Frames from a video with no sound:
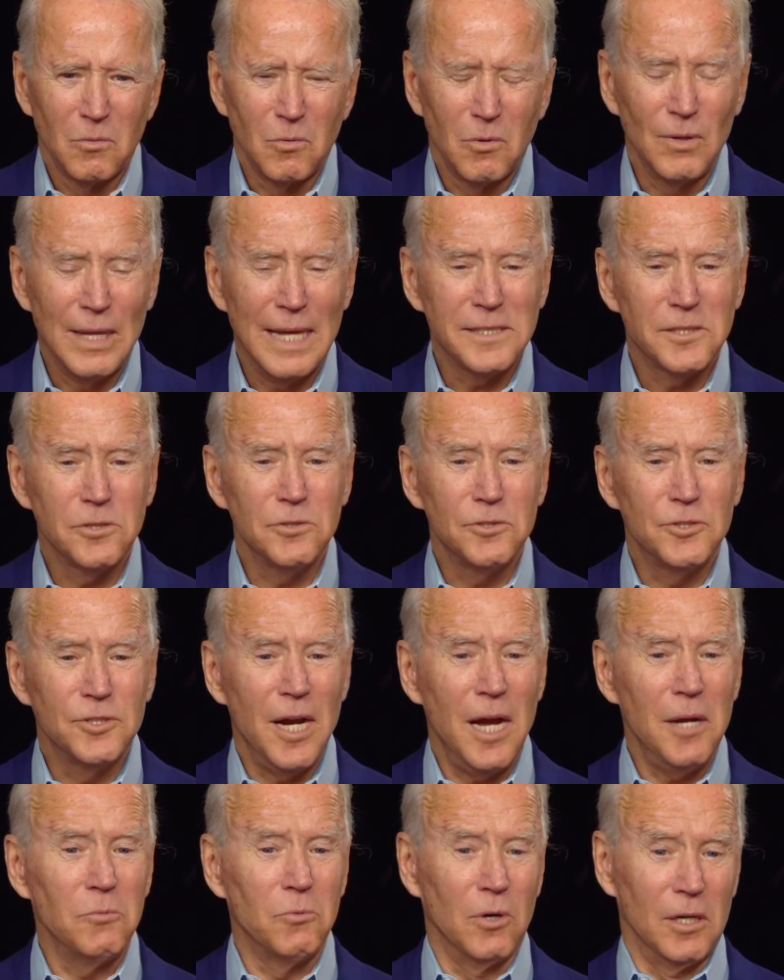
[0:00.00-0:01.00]
Well, that's who
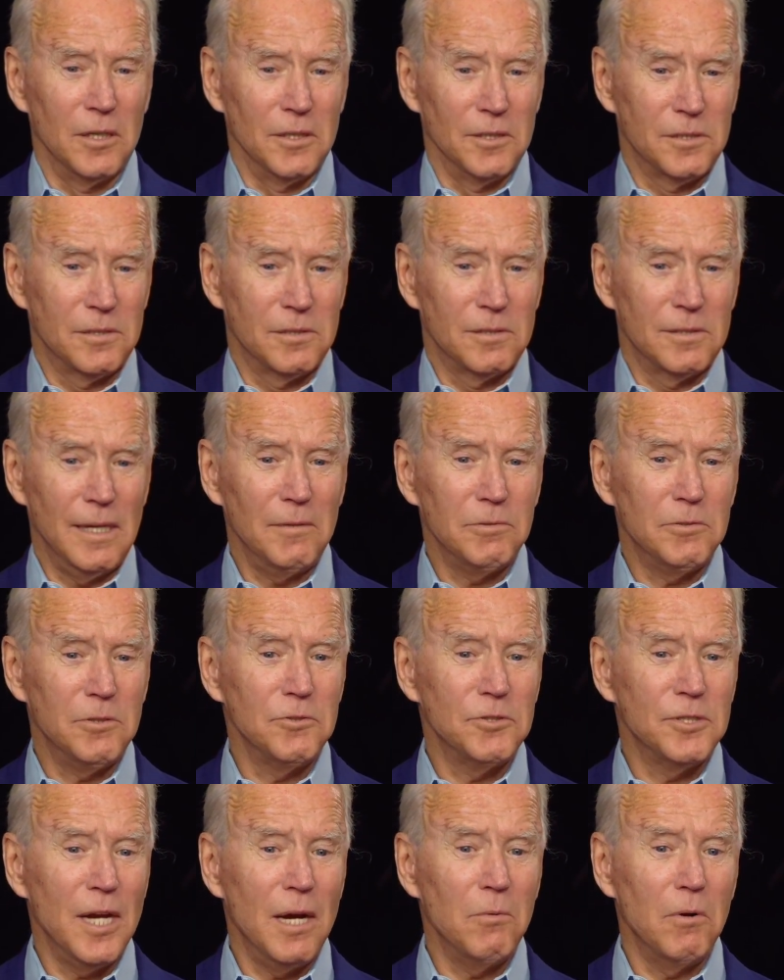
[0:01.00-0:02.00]
John was. That's
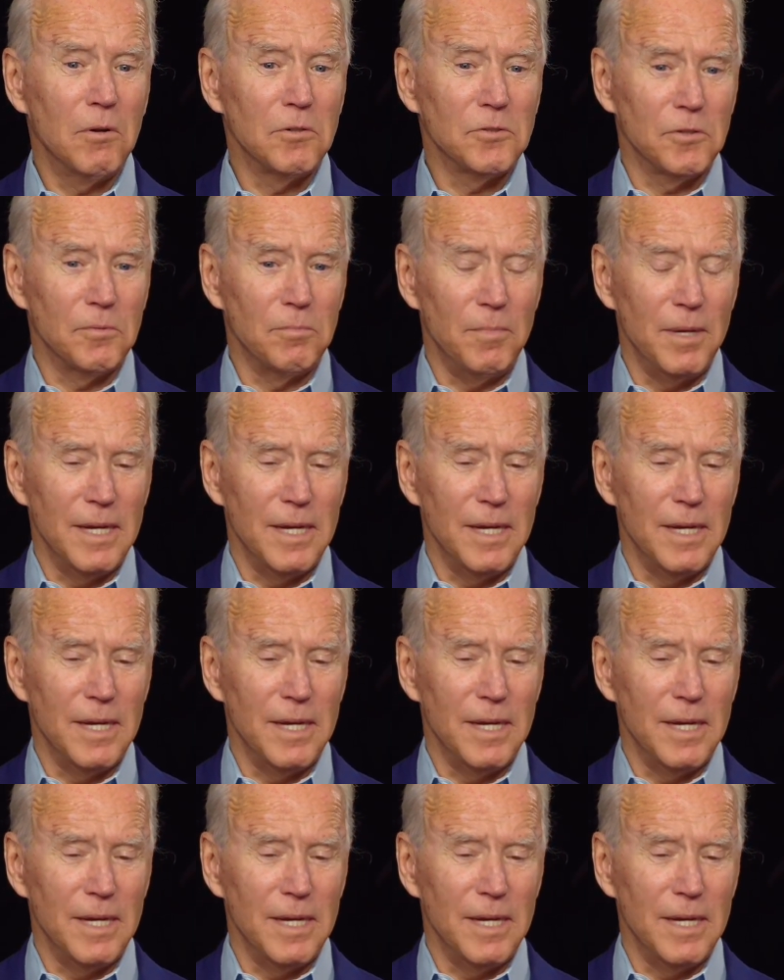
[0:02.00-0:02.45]
who John was with